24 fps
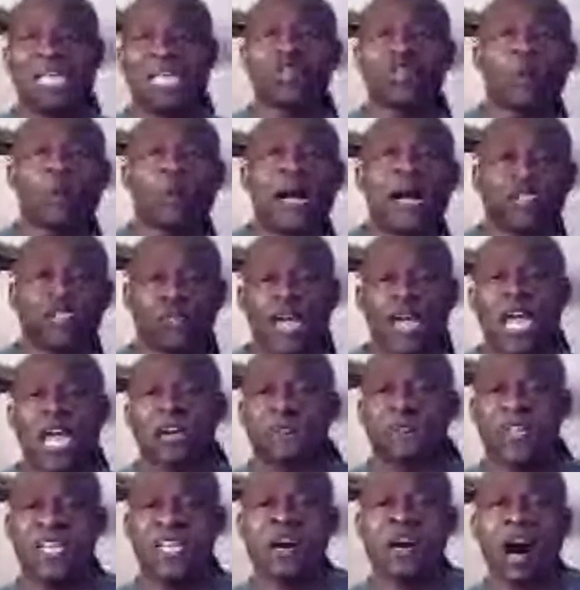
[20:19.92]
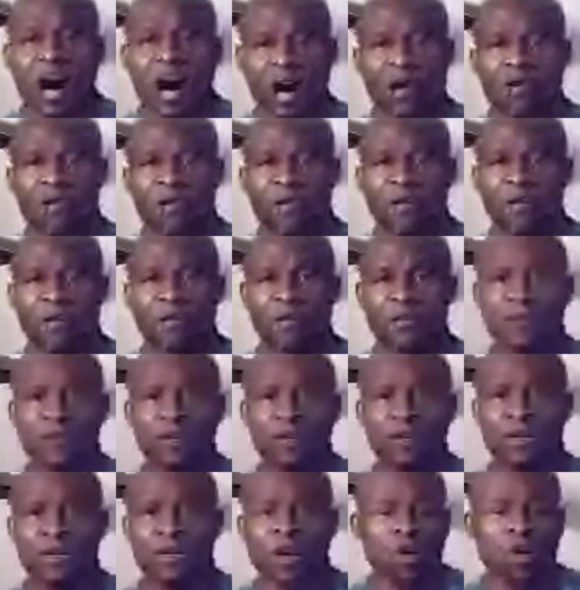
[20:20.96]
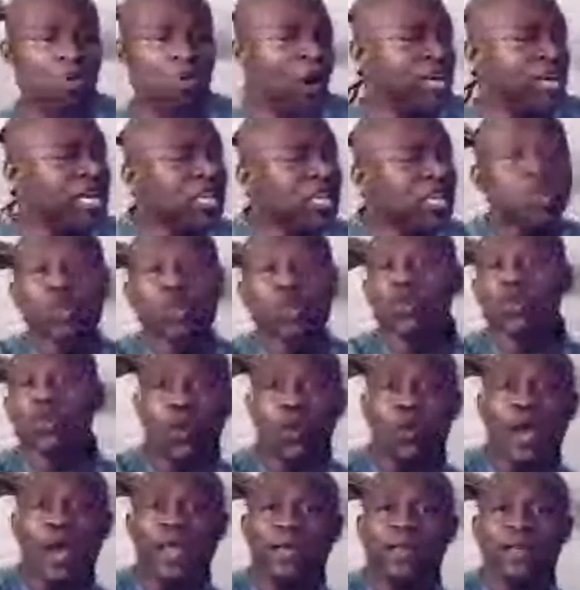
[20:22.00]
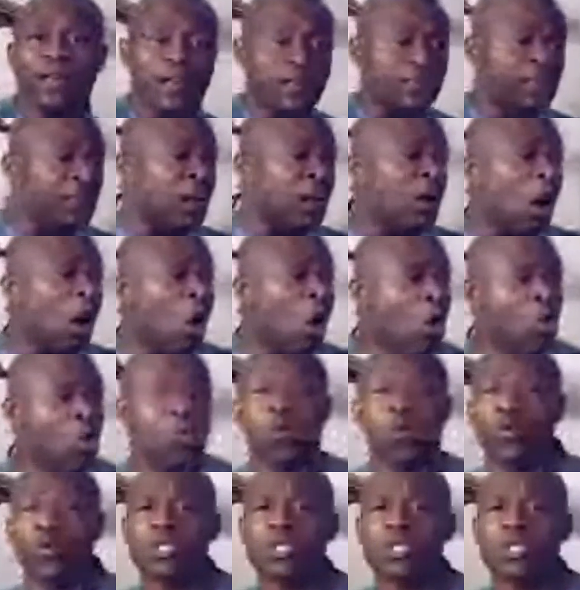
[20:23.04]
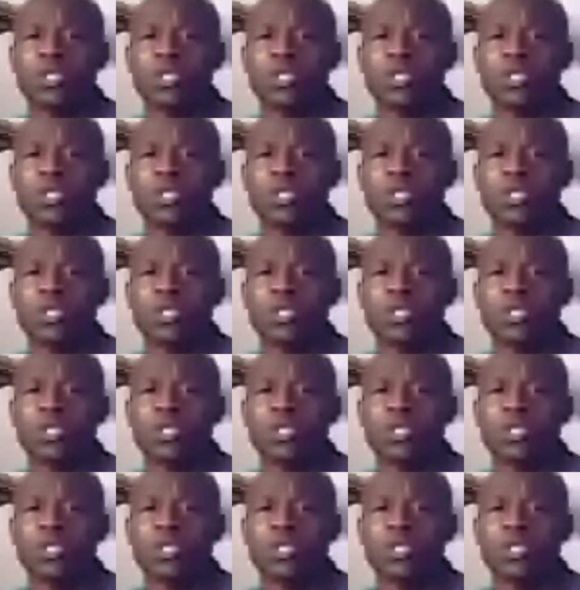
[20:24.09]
go back to FDR. When he took away the gold